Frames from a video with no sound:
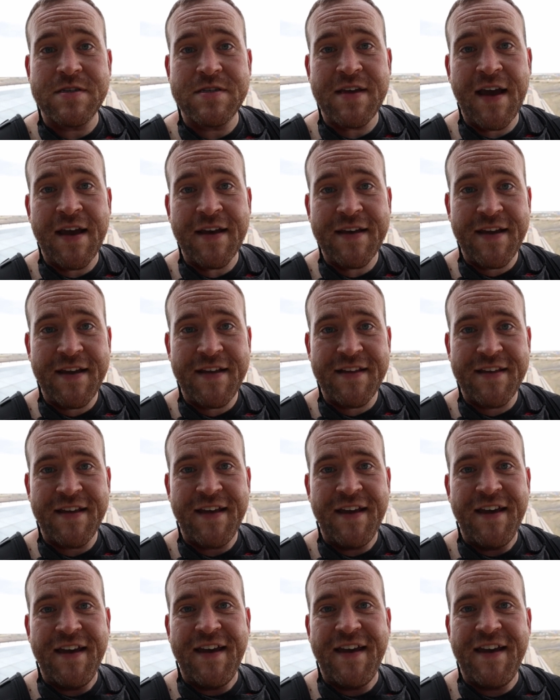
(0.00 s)
second
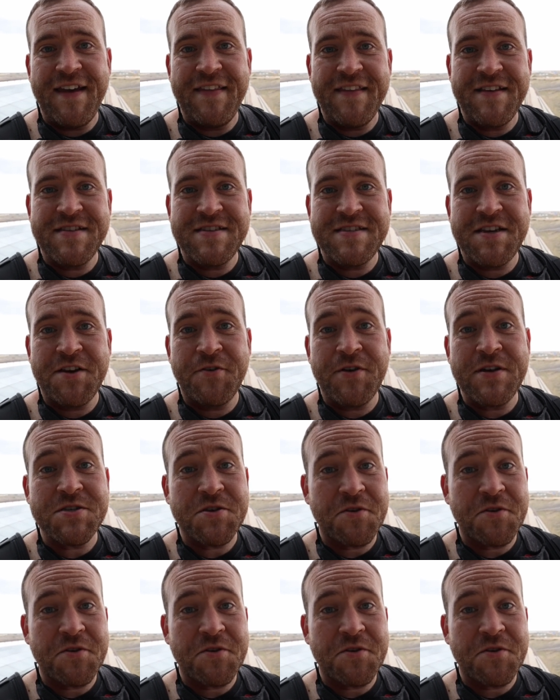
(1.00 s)
in this series.